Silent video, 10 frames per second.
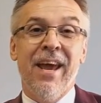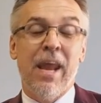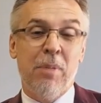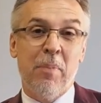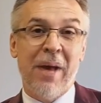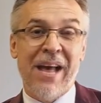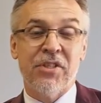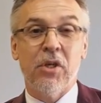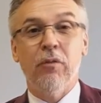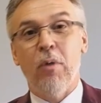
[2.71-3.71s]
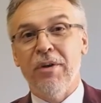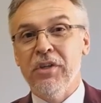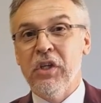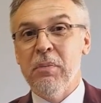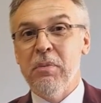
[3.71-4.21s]
and I'm the pastor of
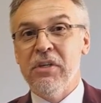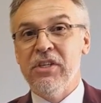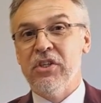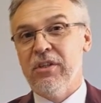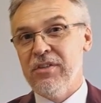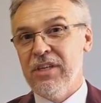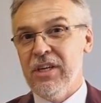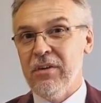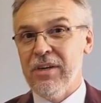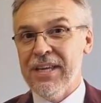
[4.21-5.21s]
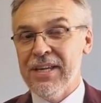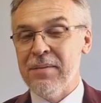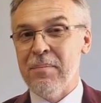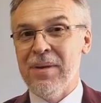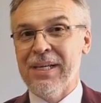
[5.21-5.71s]
Walden Community Church here
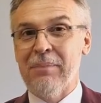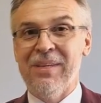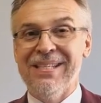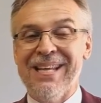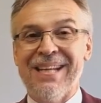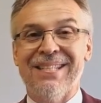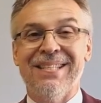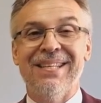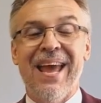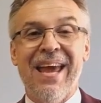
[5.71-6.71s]
in Montgomery, Texas.